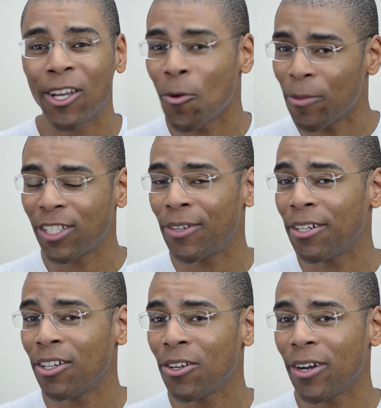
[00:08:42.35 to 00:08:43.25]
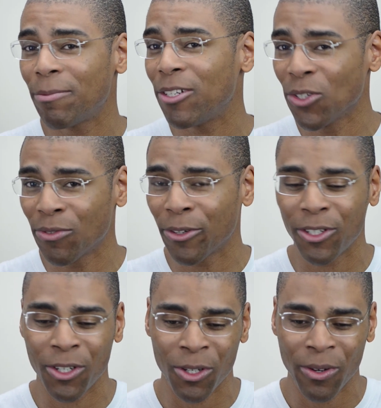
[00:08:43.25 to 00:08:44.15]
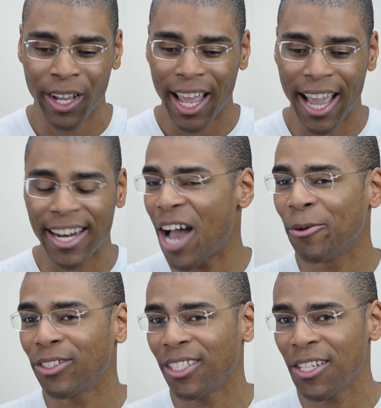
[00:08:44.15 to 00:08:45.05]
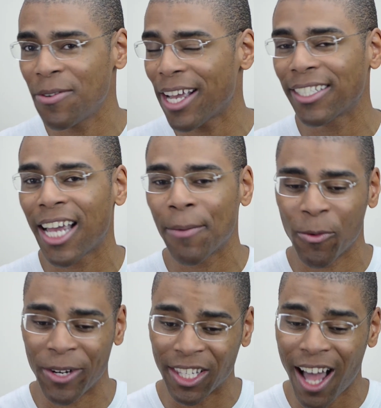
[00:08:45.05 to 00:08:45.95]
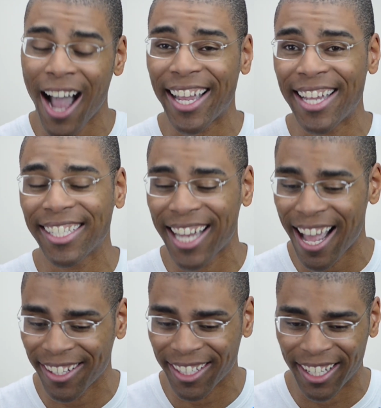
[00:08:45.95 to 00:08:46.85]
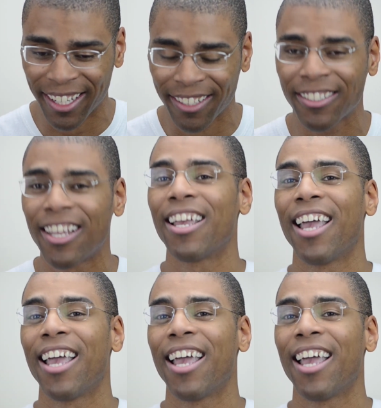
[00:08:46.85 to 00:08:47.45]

I hope this video has been useful to you and I will see you next time when we log into Kali Linux